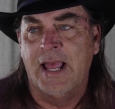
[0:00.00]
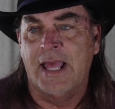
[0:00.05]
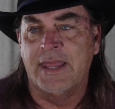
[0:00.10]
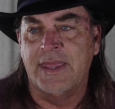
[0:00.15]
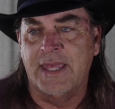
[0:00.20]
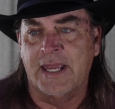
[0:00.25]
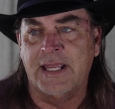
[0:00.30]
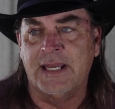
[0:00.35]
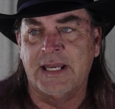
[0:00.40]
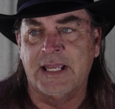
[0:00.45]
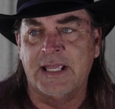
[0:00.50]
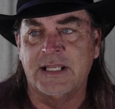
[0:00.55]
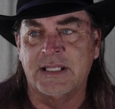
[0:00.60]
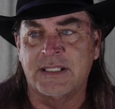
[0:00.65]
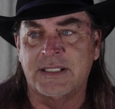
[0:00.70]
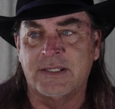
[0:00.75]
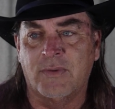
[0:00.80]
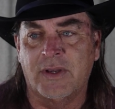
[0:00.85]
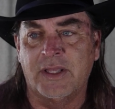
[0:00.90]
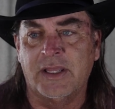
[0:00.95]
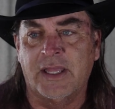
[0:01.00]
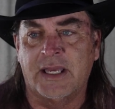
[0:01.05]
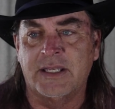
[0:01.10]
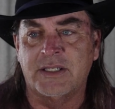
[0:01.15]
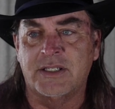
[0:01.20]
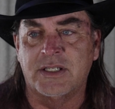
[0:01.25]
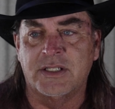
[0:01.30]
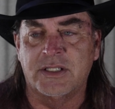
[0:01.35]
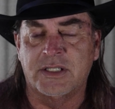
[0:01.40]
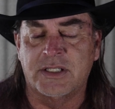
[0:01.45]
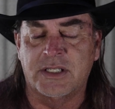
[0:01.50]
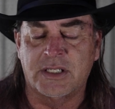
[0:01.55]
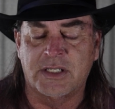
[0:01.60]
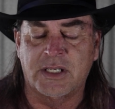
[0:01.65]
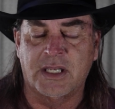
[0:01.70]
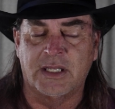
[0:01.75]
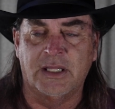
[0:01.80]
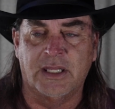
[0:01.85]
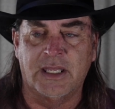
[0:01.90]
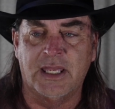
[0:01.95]
And then realizes
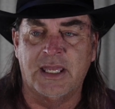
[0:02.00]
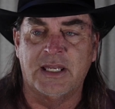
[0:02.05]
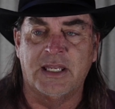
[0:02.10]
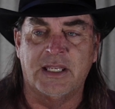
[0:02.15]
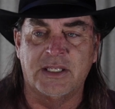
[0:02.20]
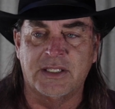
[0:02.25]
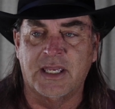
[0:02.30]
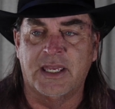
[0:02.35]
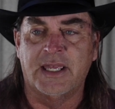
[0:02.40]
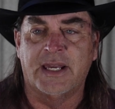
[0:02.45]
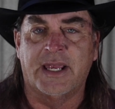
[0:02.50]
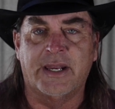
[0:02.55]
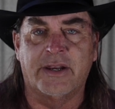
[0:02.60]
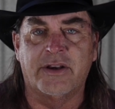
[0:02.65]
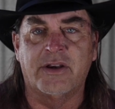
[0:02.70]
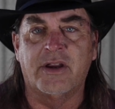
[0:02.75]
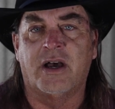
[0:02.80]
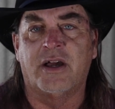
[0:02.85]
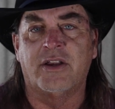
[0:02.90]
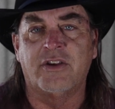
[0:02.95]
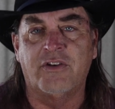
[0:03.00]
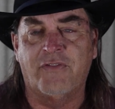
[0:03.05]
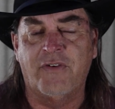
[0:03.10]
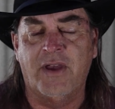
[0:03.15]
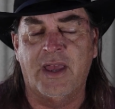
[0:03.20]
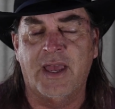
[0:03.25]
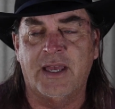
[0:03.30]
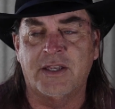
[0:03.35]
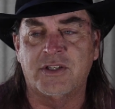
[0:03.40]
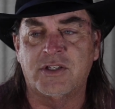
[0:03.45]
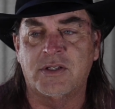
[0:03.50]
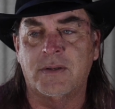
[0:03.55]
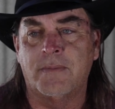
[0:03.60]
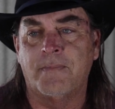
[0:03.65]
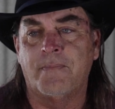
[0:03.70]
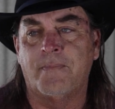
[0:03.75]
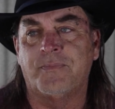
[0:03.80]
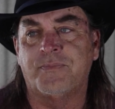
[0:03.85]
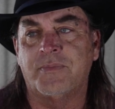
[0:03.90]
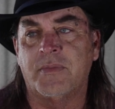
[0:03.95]
suddenly he needs to get out of Dodge fast.
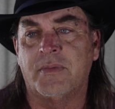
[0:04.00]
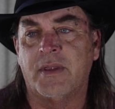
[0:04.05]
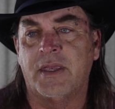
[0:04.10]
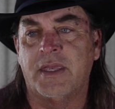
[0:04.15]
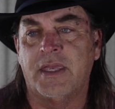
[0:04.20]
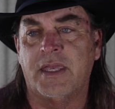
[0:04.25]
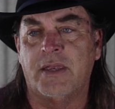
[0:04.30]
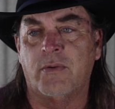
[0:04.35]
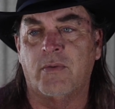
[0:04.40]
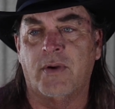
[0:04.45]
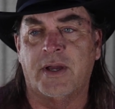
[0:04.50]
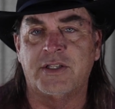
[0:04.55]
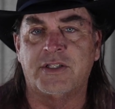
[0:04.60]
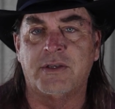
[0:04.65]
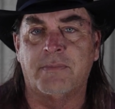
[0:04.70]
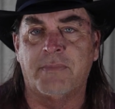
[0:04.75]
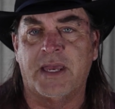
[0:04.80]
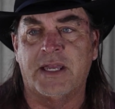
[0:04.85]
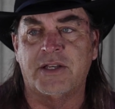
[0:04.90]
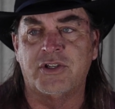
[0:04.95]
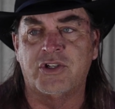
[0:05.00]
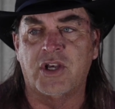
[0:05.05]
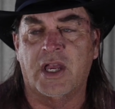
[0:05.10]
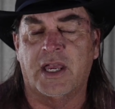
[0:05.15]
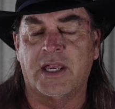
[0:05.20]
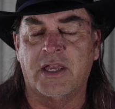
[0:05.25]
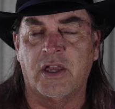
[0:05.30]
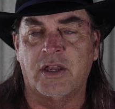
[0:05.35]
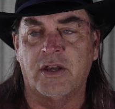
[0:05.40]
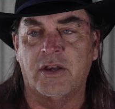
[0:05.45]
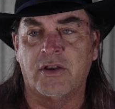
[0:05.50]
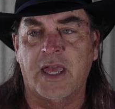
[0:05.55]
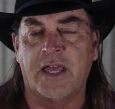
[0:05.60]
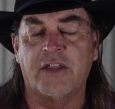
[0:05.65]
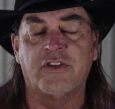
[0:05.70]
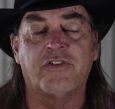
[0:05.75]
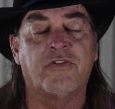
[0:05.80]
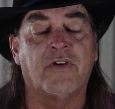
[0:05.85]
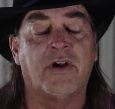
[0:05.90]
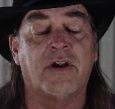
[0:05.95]
He writes a bad check and
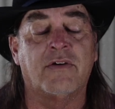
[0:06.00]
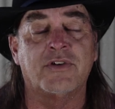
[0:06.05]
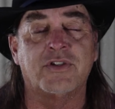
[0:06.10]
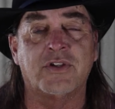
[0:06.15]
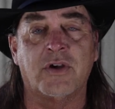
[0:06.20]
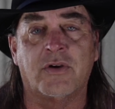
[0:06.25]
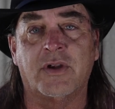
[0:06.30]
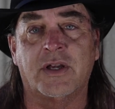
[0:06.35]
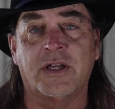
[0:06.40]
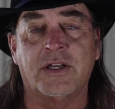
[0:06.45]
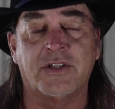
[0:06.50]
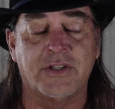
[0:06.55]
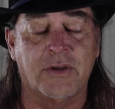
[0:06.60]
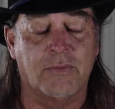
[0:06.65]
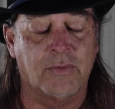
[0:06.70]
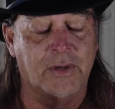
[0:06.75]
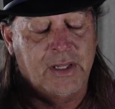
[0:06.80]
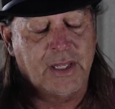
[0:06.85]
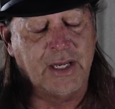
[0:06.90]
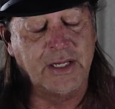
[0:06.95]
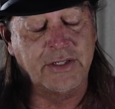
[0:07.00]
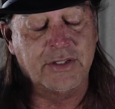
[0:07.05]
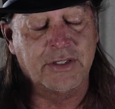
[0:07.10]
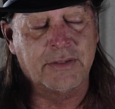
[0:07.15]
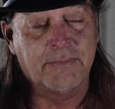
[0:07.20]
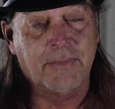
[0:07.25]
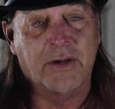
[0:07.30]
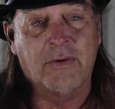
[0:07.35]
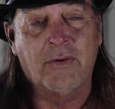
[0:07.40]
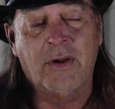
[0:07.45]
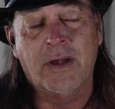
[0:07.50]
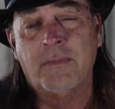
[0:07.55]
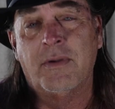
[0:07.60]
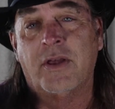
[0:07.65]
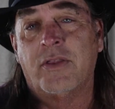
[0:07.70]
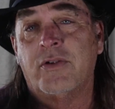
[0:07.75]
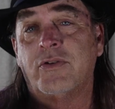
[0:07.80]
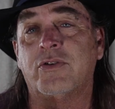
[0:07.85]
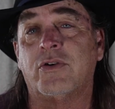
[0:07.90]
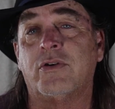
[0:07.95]
heads for Arizona because he realizes, my
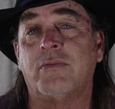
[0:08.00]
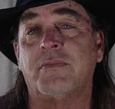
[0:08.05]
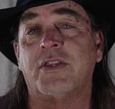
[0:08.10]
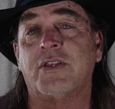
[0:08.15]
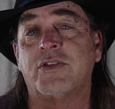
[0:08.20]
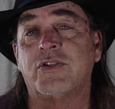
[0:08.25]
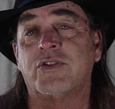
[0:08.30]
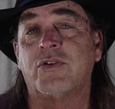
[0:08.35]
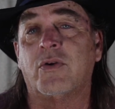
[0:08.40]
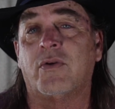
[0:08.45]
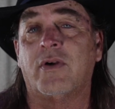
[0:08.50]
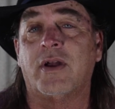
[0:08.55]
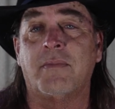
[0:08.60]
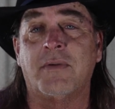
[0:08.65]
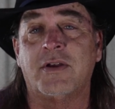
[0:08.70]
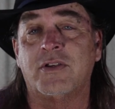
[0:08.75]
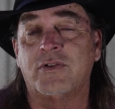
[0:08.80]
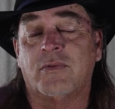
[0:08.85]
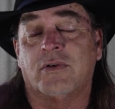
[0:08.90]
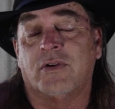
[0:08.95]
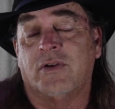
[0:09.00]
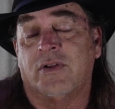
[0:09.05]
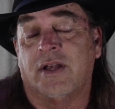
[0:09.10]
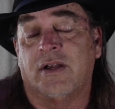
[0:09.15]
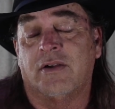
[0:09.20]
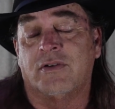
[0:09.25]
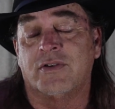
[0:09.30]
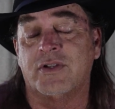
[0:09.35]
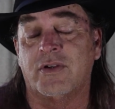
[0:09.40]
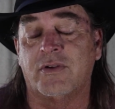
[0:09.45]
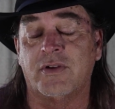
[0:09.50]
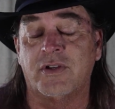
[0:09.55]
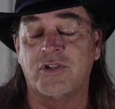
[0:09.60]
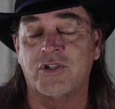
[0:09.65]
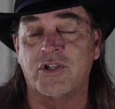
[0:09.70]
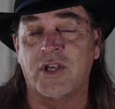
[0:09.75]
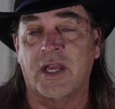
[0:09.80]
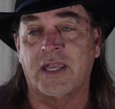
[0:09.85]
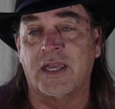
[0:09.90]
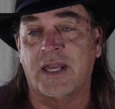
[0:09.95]
grandmother told me this story. I might as well go to Arizona and
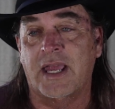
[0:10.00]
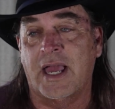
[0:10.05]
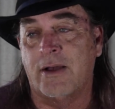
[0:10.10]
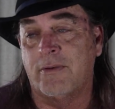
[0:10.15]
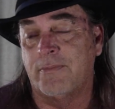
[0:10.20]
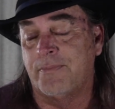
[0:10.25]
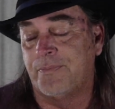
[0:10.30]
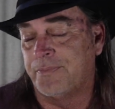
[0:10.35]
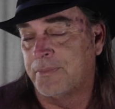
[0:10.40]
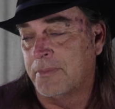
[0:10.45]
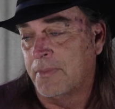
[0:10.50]
check it out.